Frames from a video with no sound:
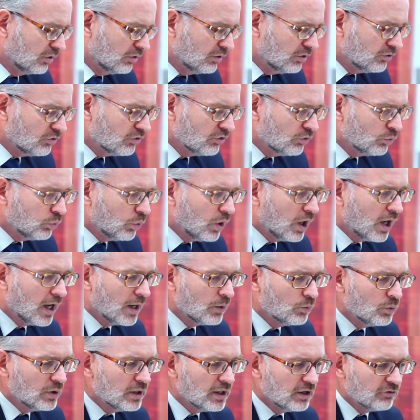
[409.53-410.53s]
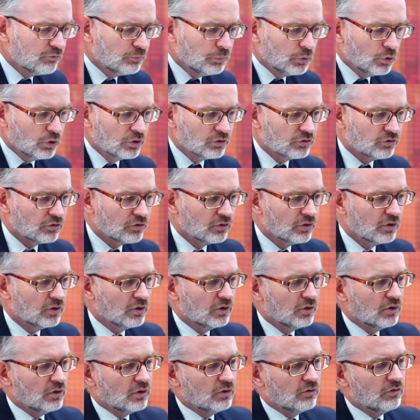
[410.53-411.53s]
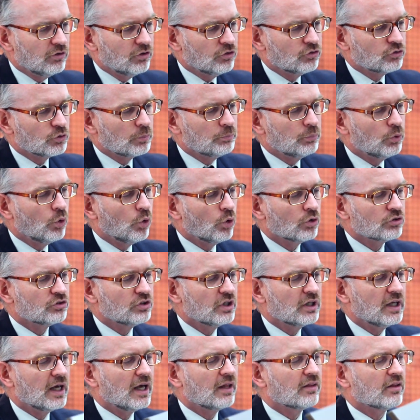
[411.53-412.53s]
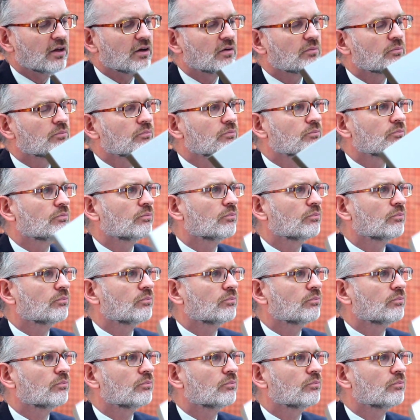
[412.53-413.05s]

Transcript: And this is why we have put this report together.